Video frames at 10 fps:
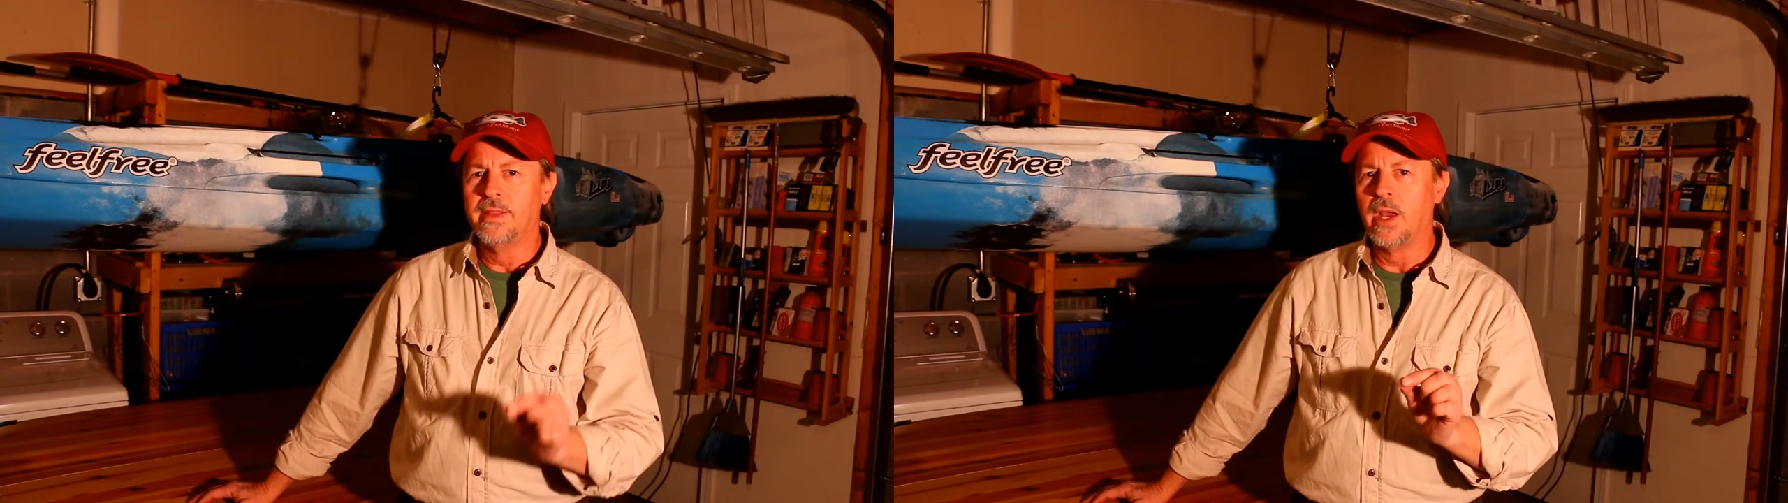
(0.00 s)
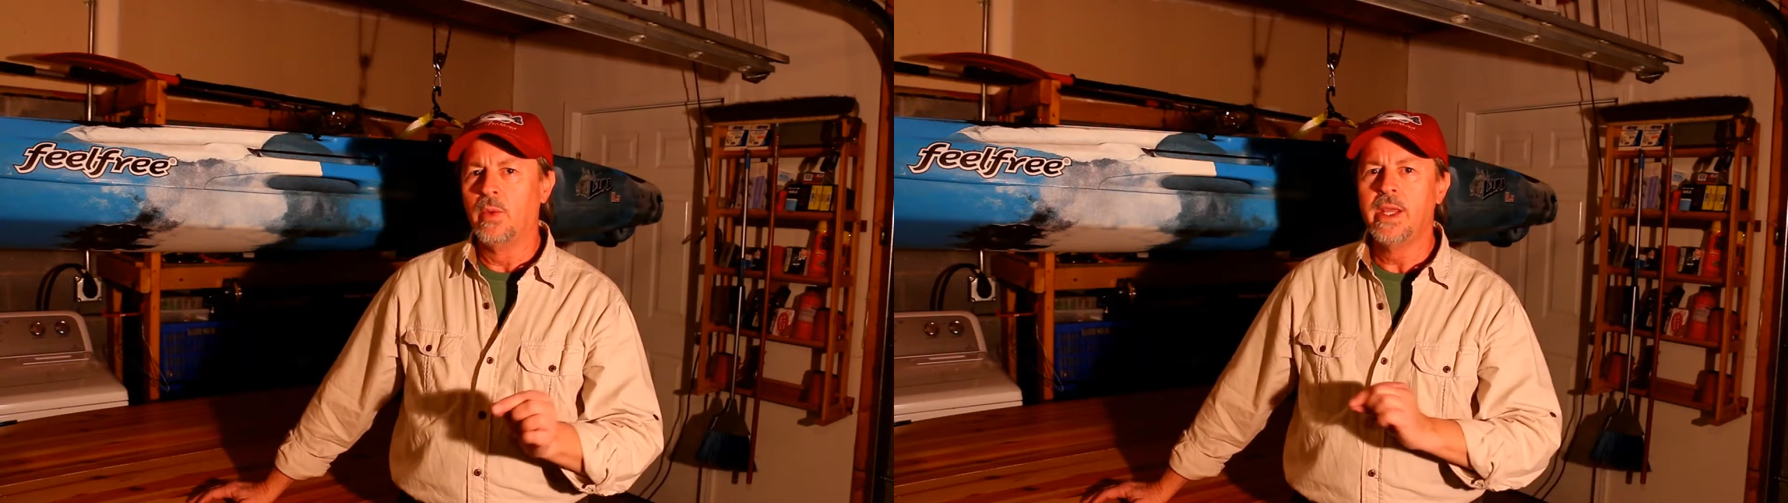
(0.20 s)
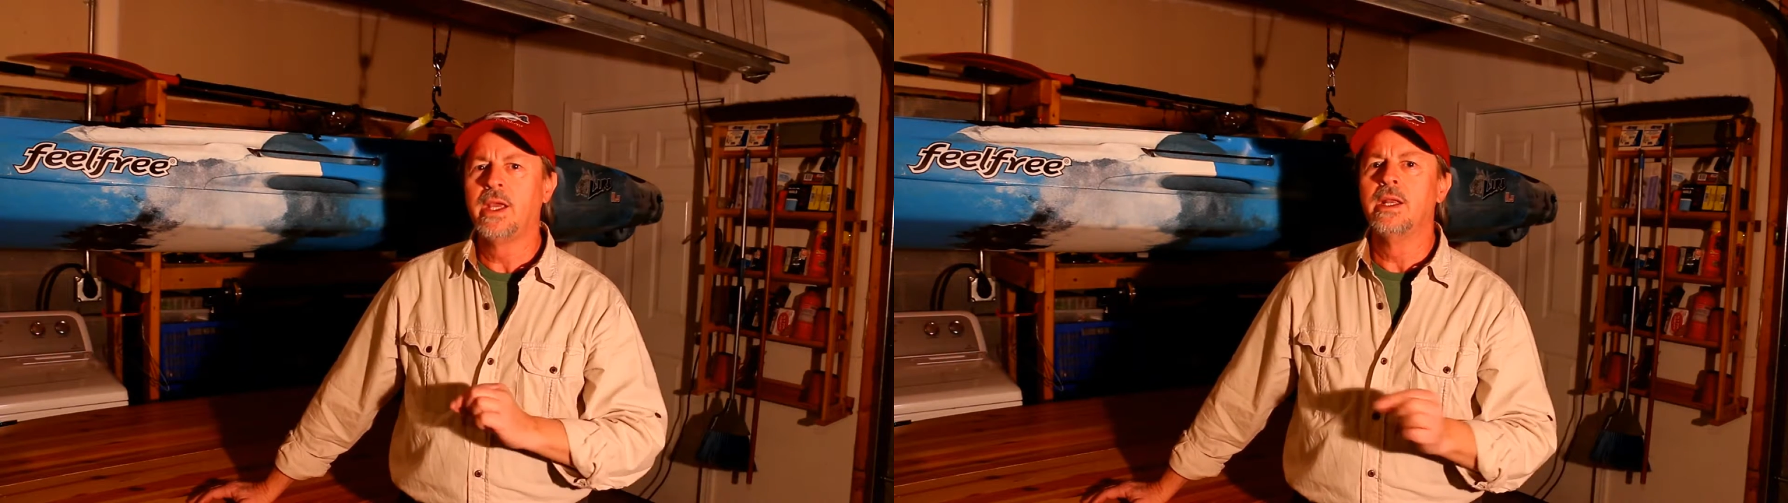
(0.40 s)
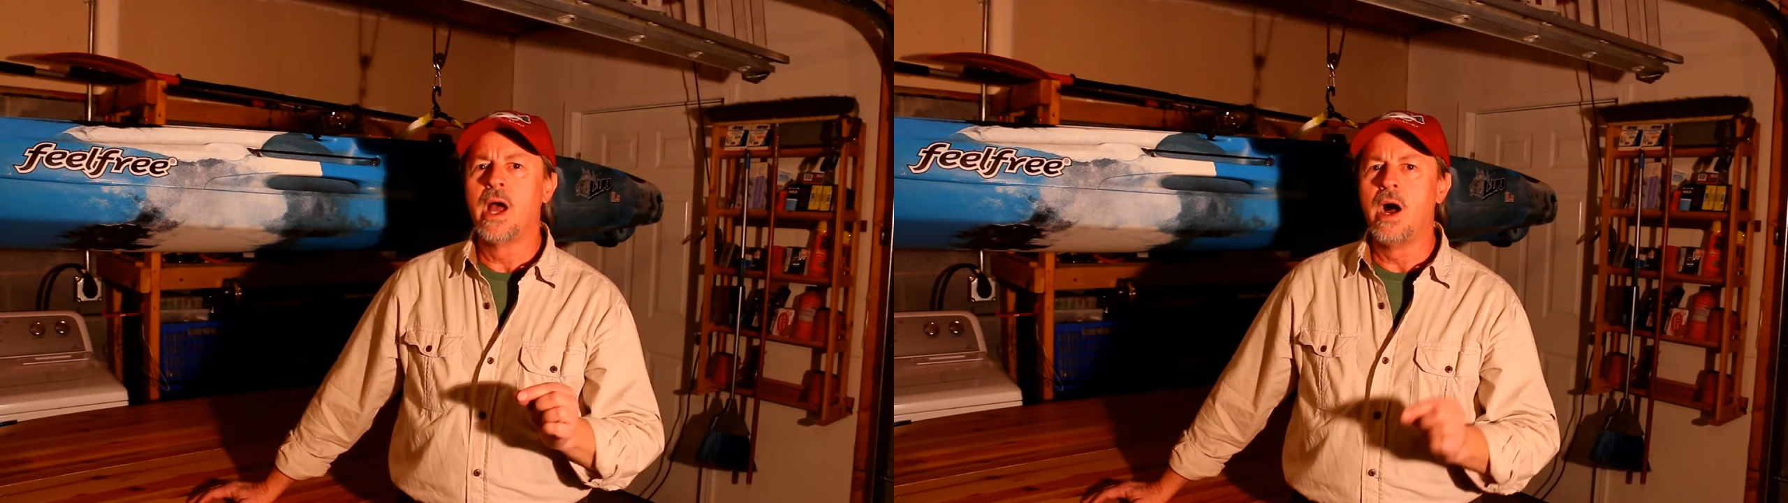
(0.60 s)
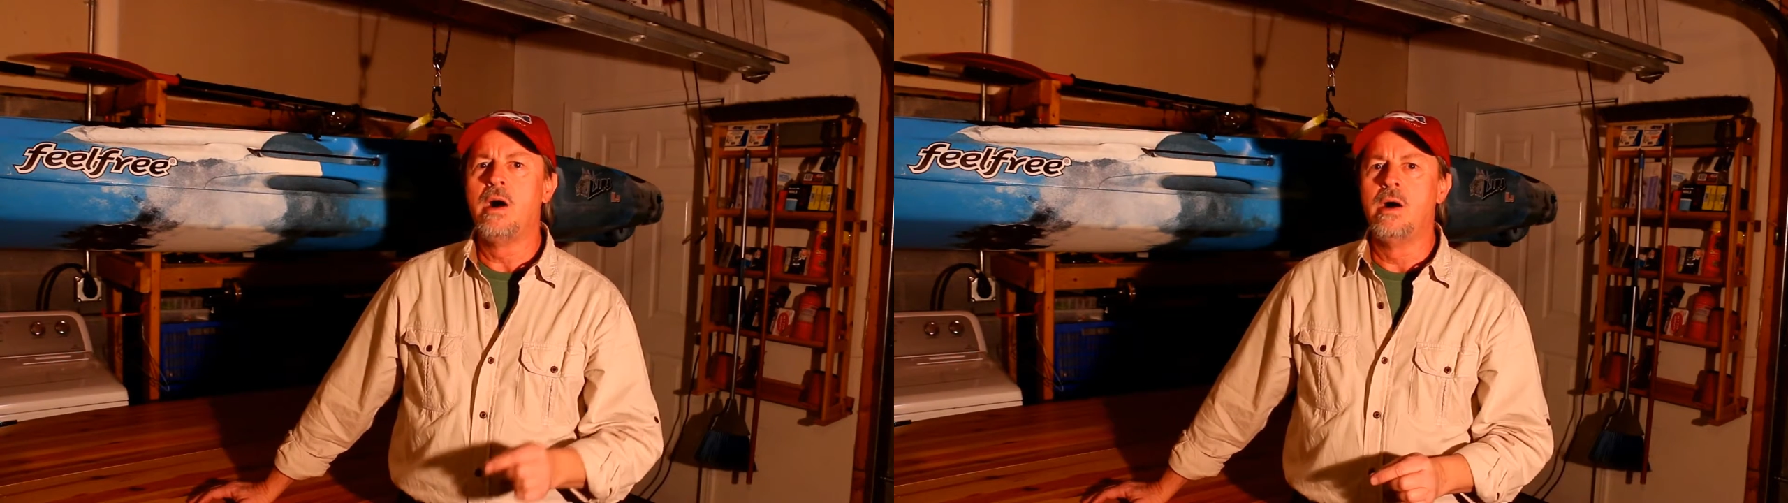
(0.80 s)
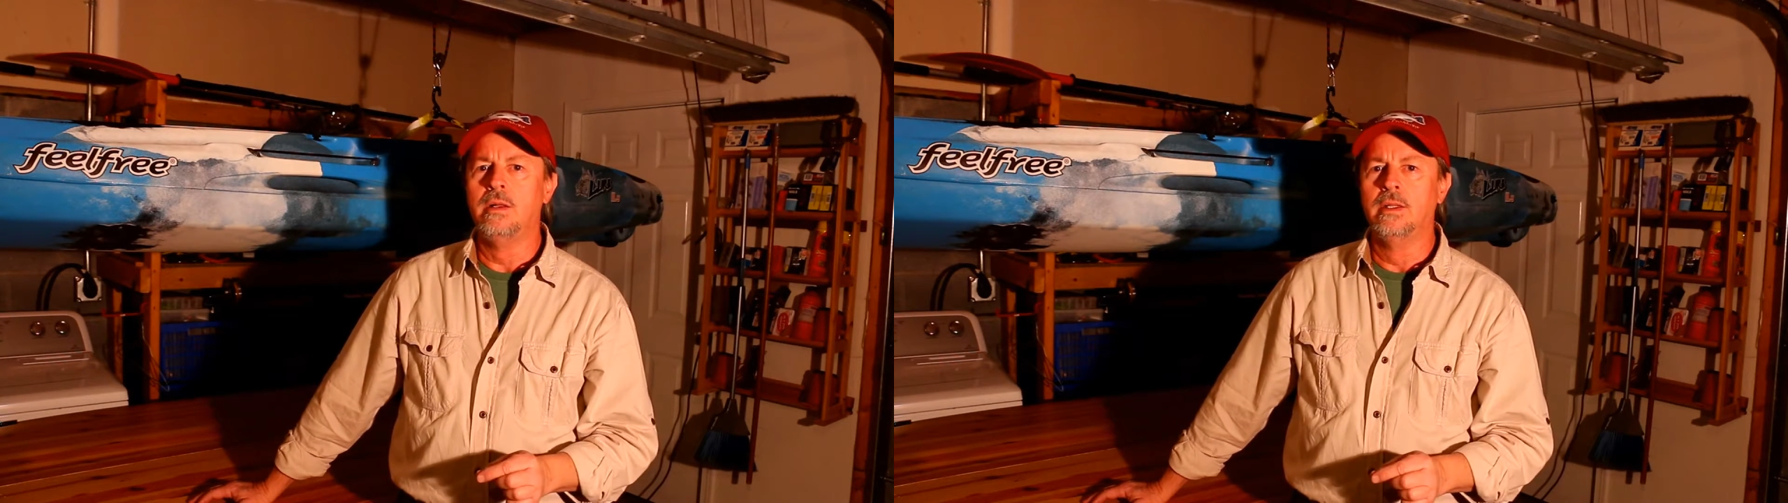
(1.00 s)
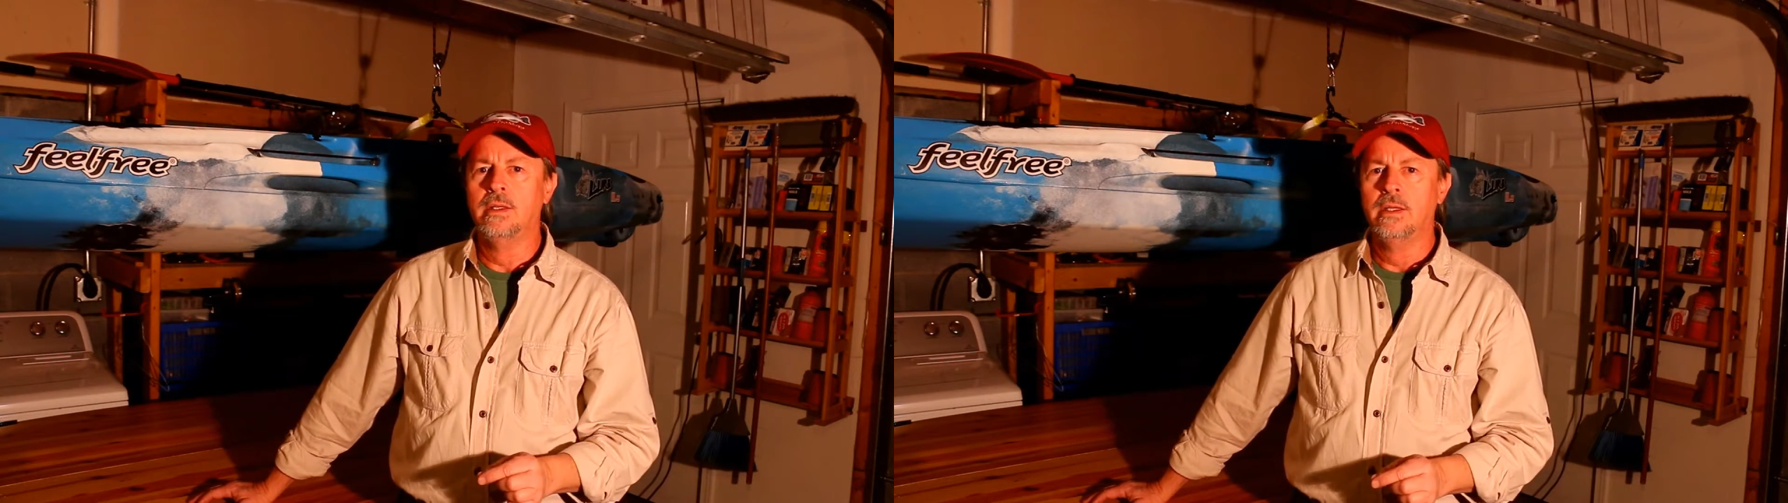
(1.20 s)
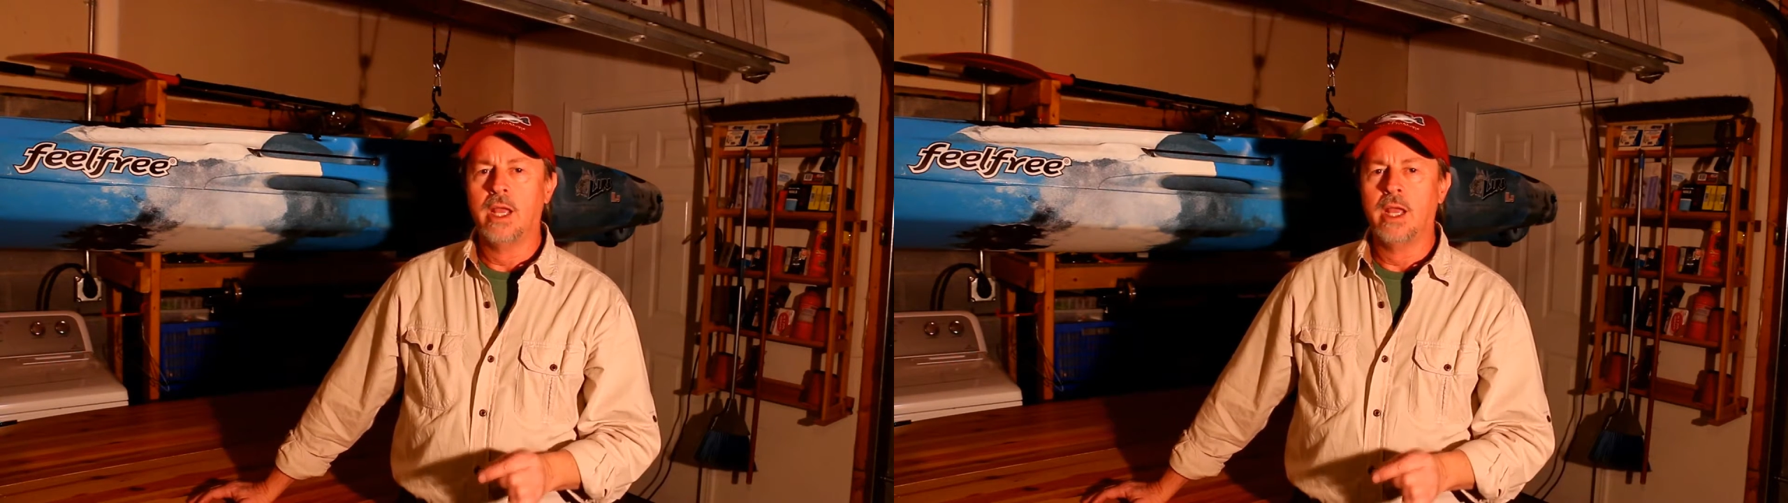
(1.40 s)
that we can all